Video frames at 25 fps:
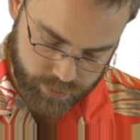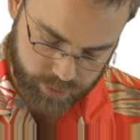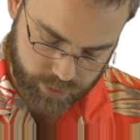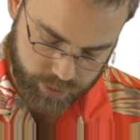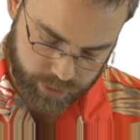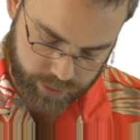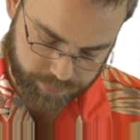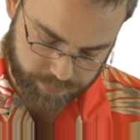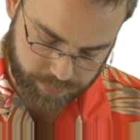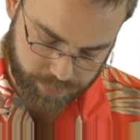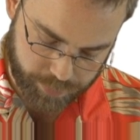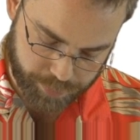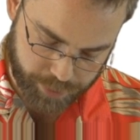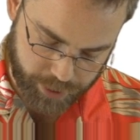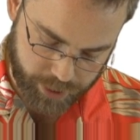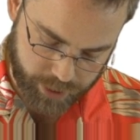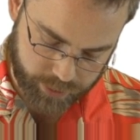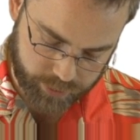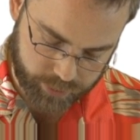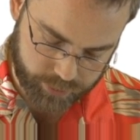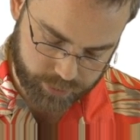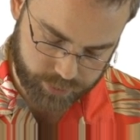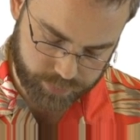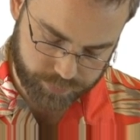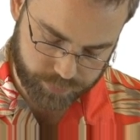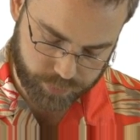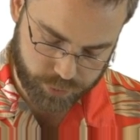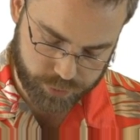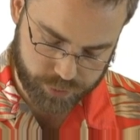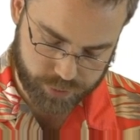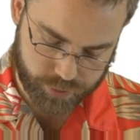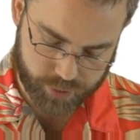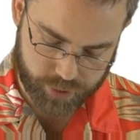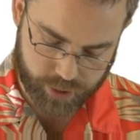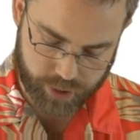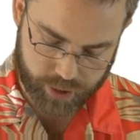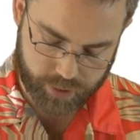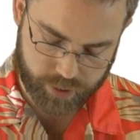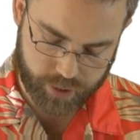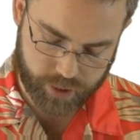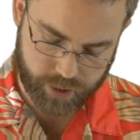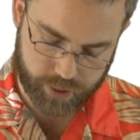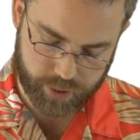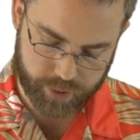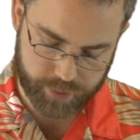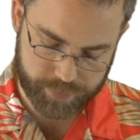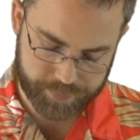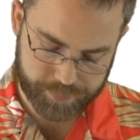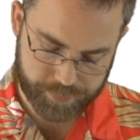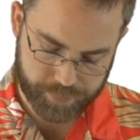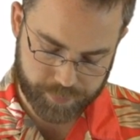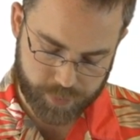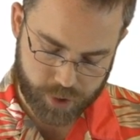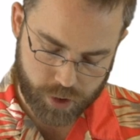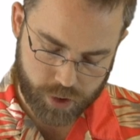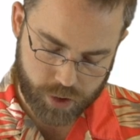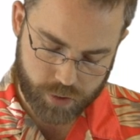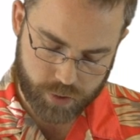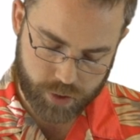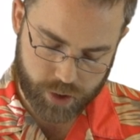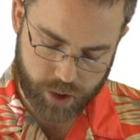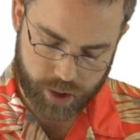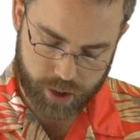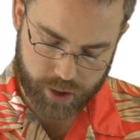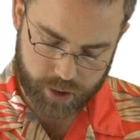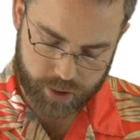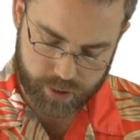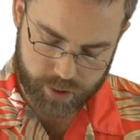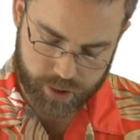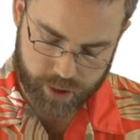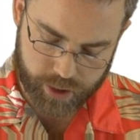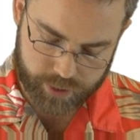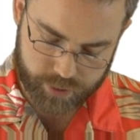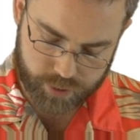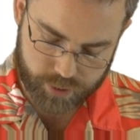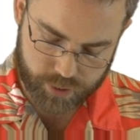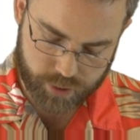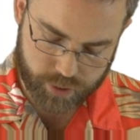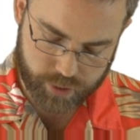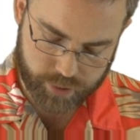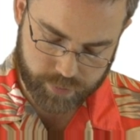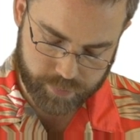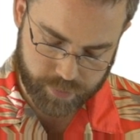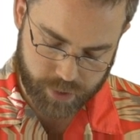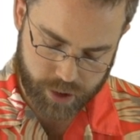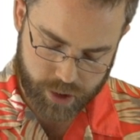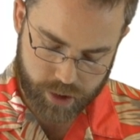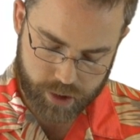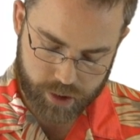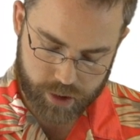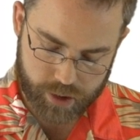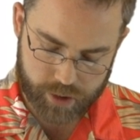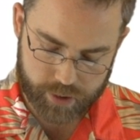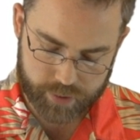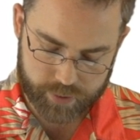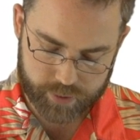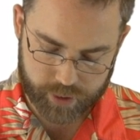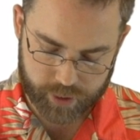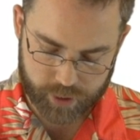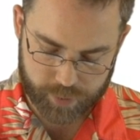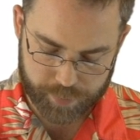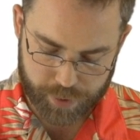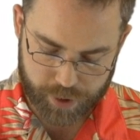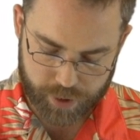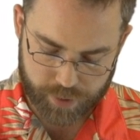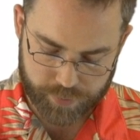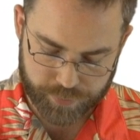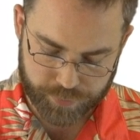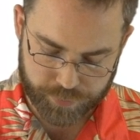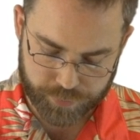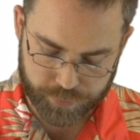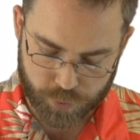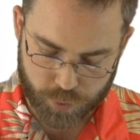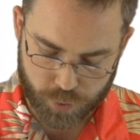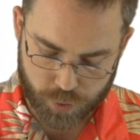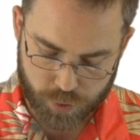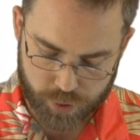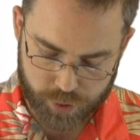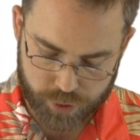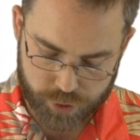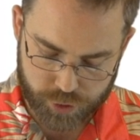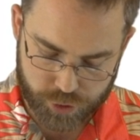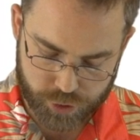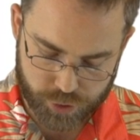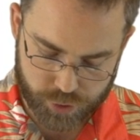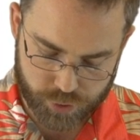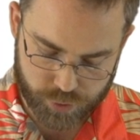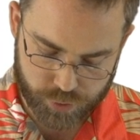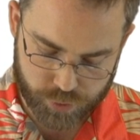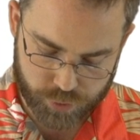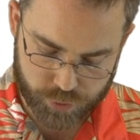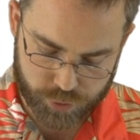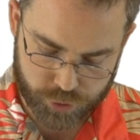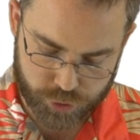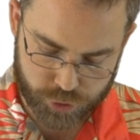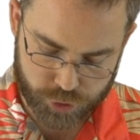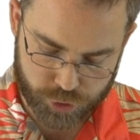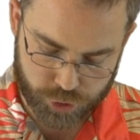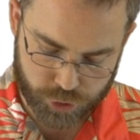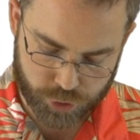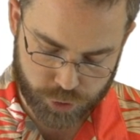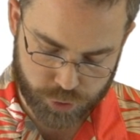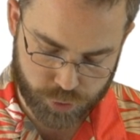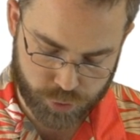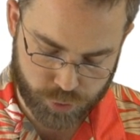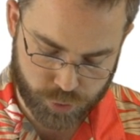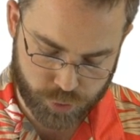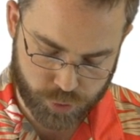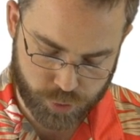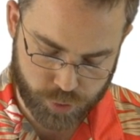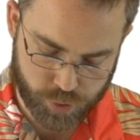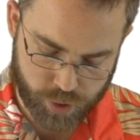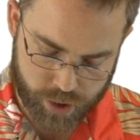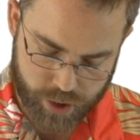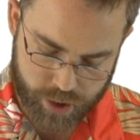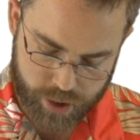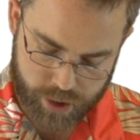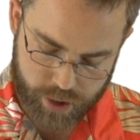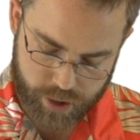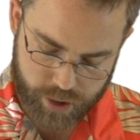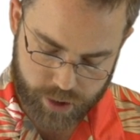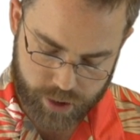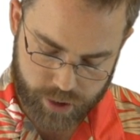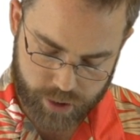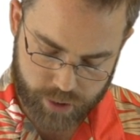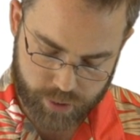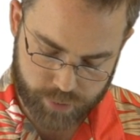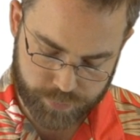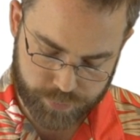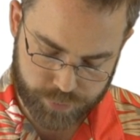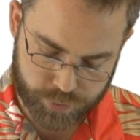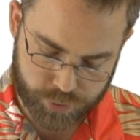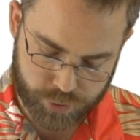I have the polished version down here. Okay, next term is going to be 4 choose 2 of